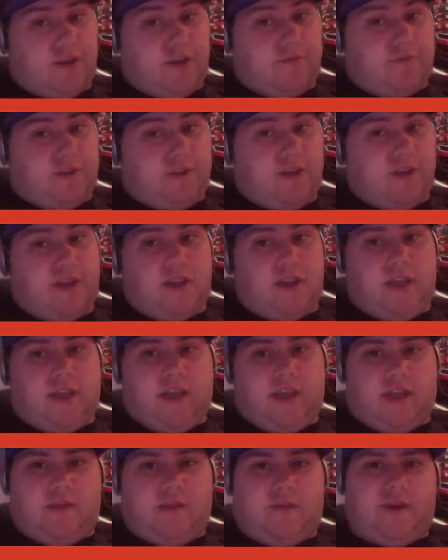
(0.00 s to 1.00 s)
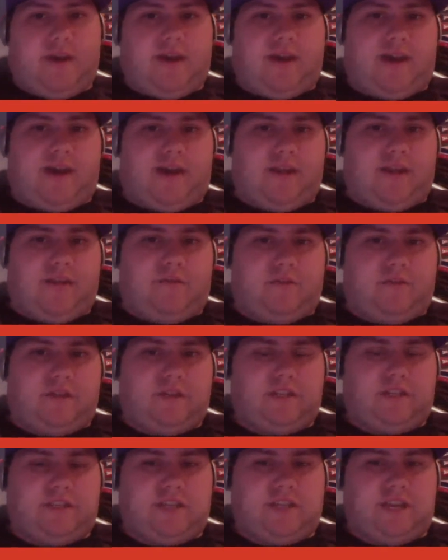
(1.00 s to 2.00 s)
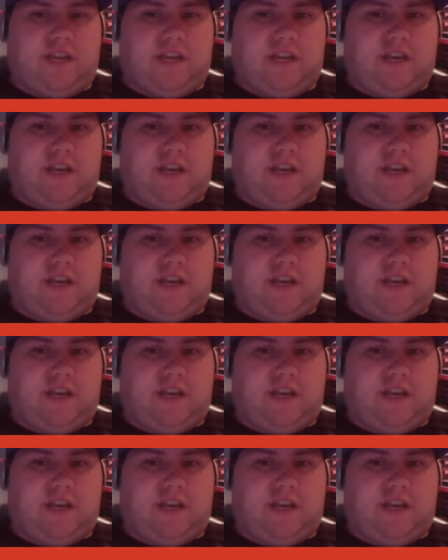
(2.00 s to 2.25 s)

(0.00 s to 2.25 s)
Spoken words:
But anyway, they're releasing,